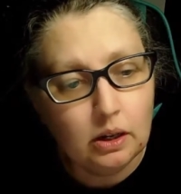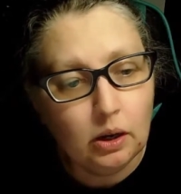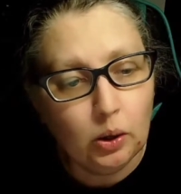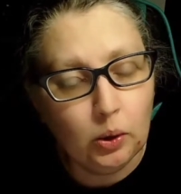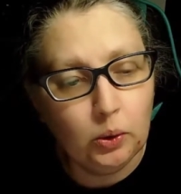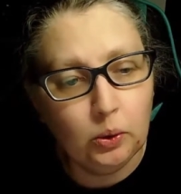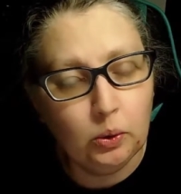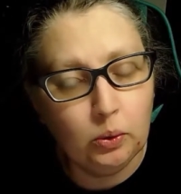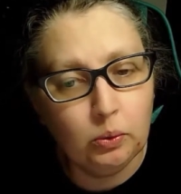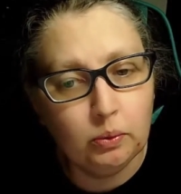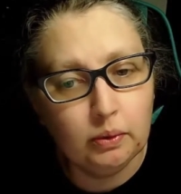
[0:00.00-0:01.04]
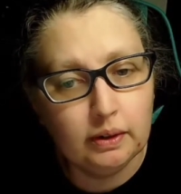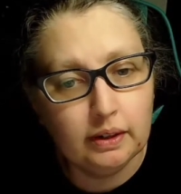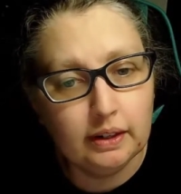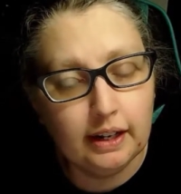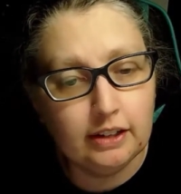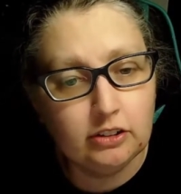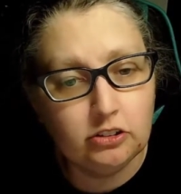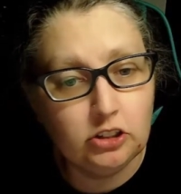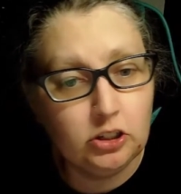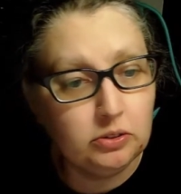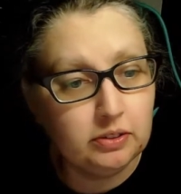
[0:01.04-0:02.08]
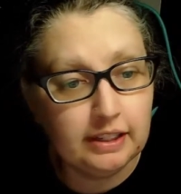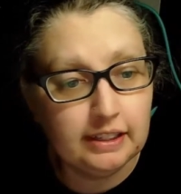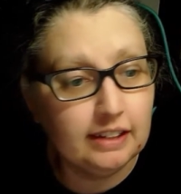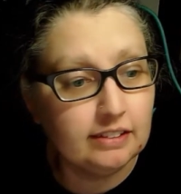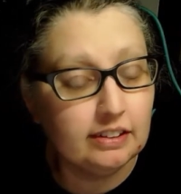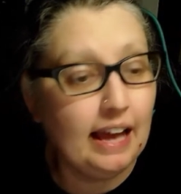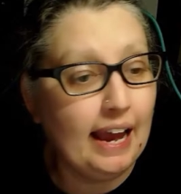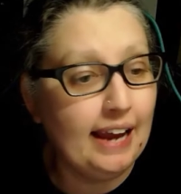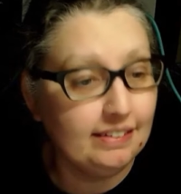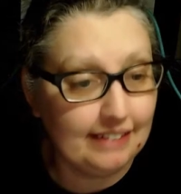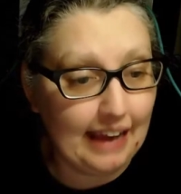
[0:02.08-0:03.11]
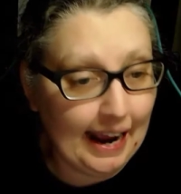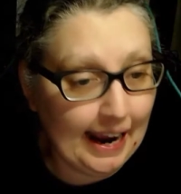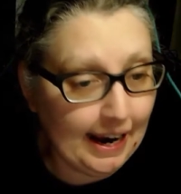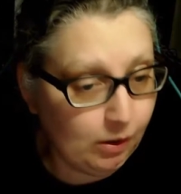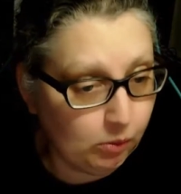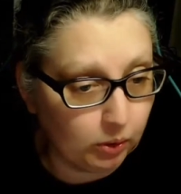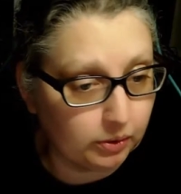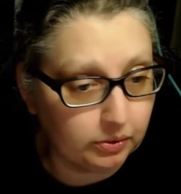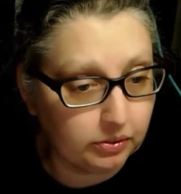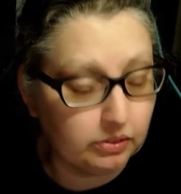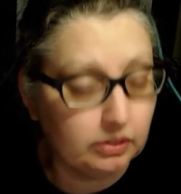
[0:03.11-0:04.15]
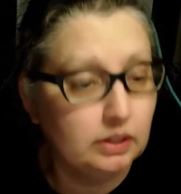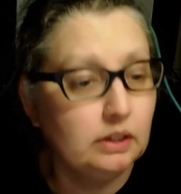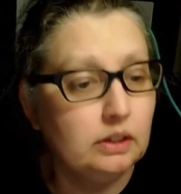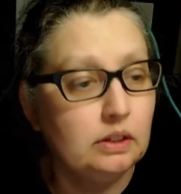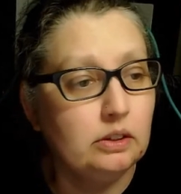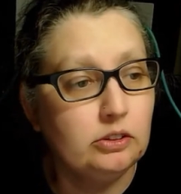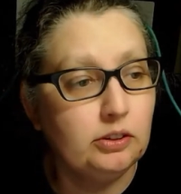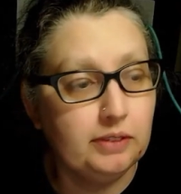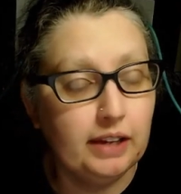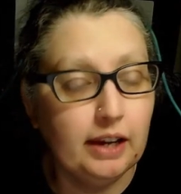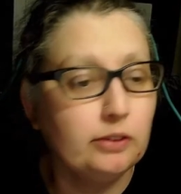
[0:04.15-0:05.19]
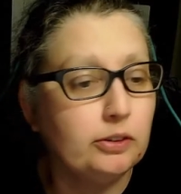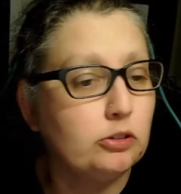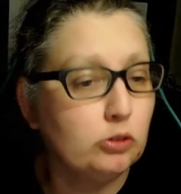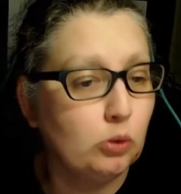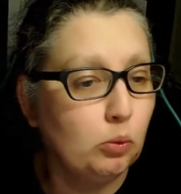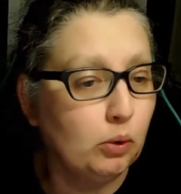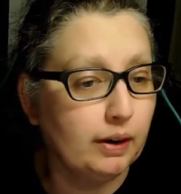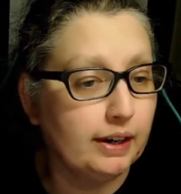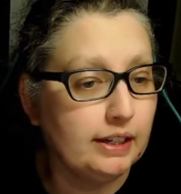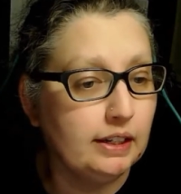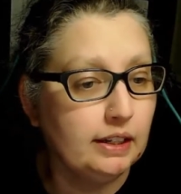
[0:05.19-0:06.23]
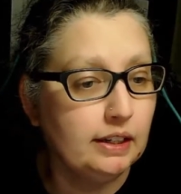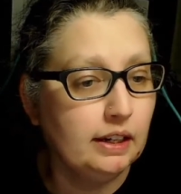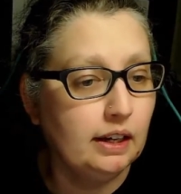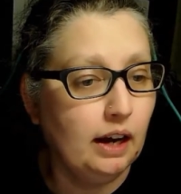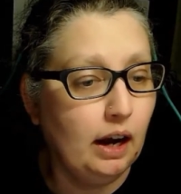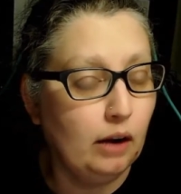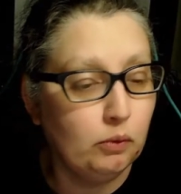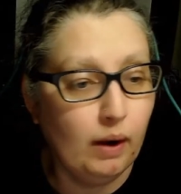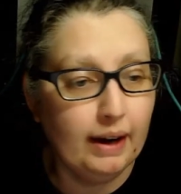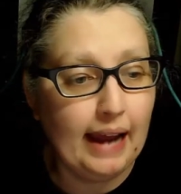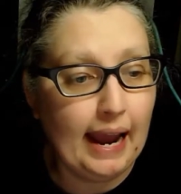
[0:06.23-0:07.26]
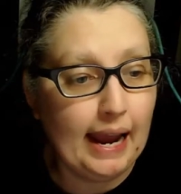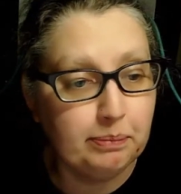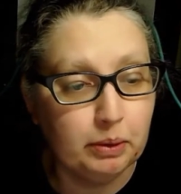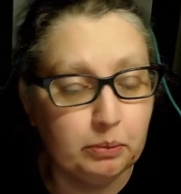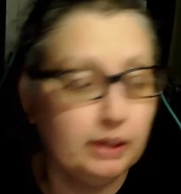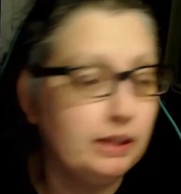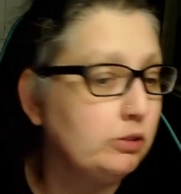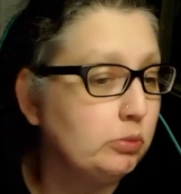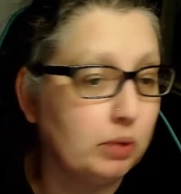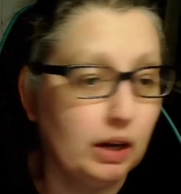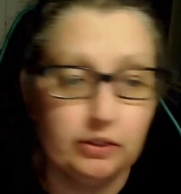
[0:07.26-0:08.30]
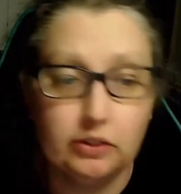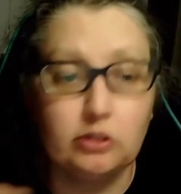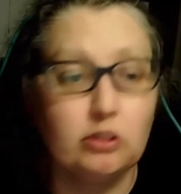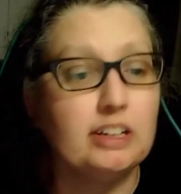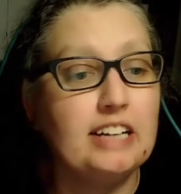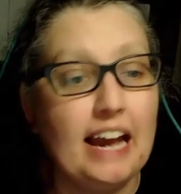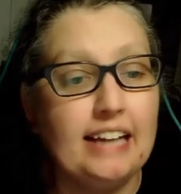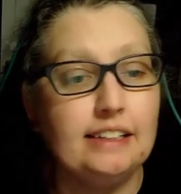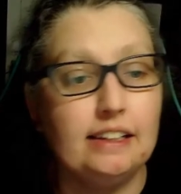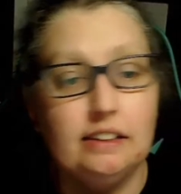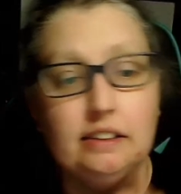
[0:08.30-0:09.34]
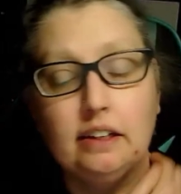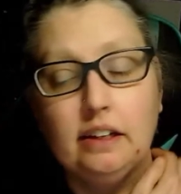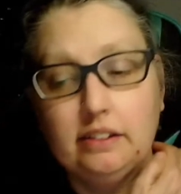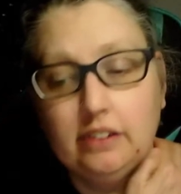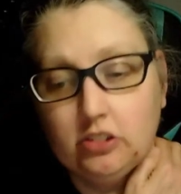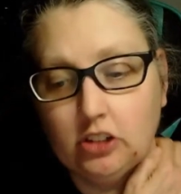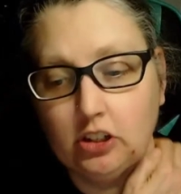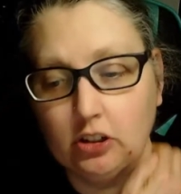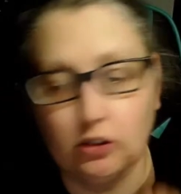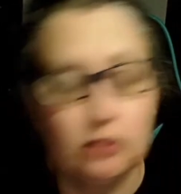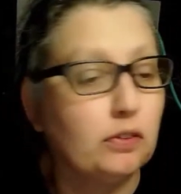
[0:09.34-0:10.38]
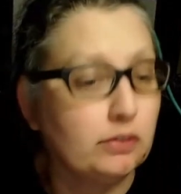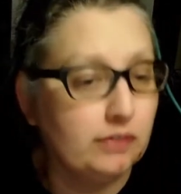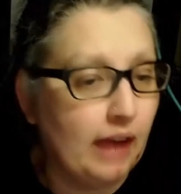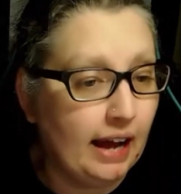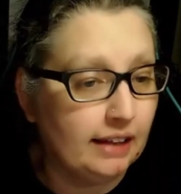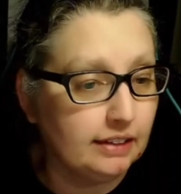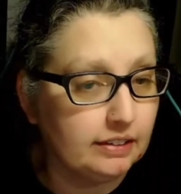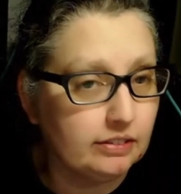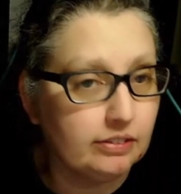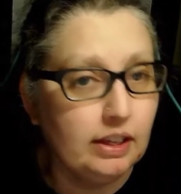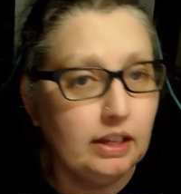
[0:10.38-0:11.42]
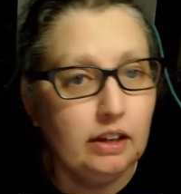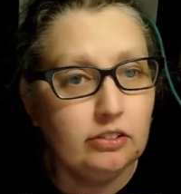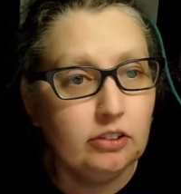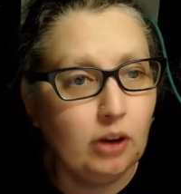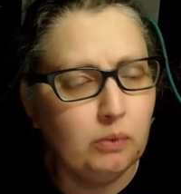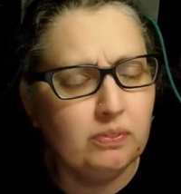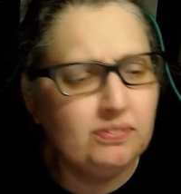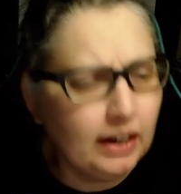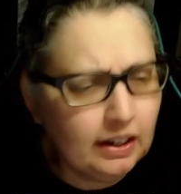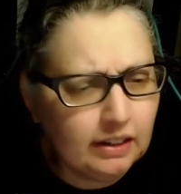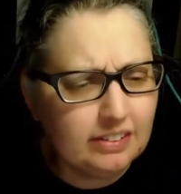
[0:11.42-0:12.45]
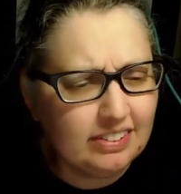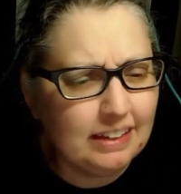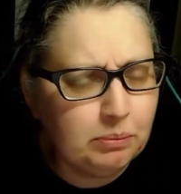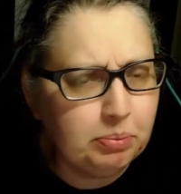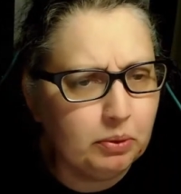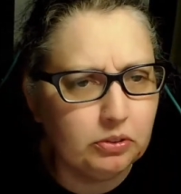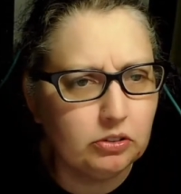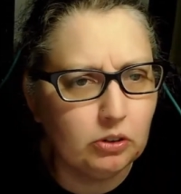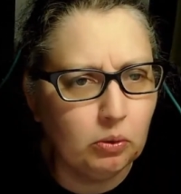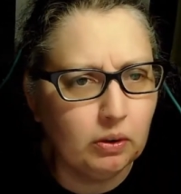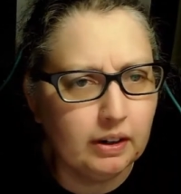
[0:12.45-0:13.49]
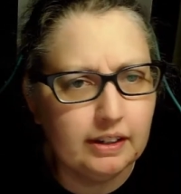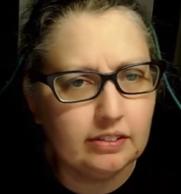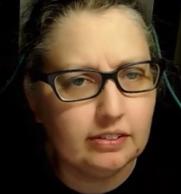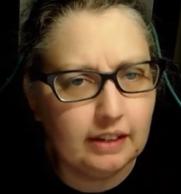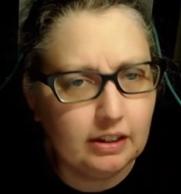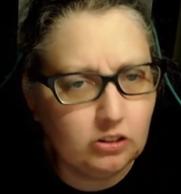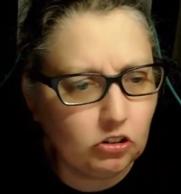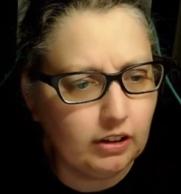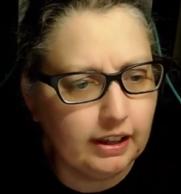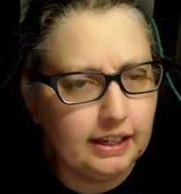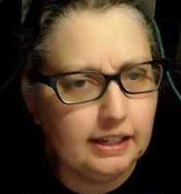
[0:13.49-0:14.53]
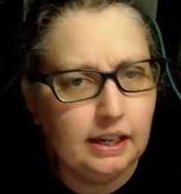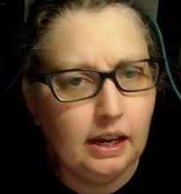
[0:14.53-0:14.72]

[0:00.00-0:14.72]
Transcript: who is using his last hours to tell the story of what happened when his brother created this cure for violence. So, very simple story essentially,